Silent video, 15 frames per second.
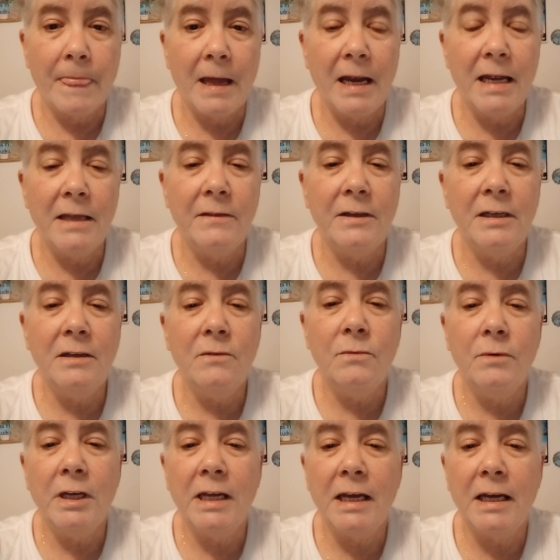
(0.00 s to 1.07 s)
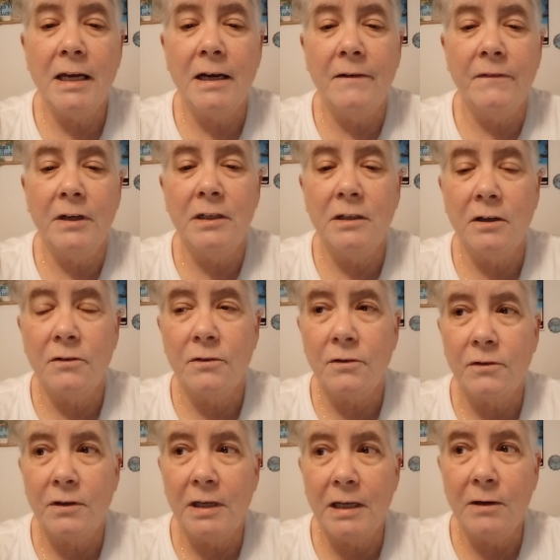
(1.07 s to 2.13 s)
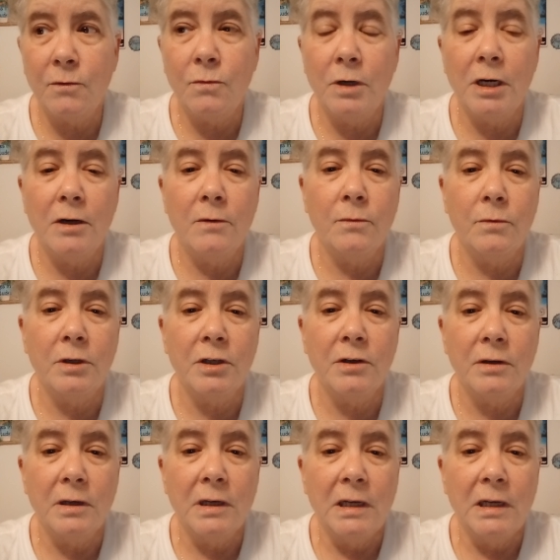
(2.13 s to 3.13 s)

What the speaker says: And then we have another thing where we're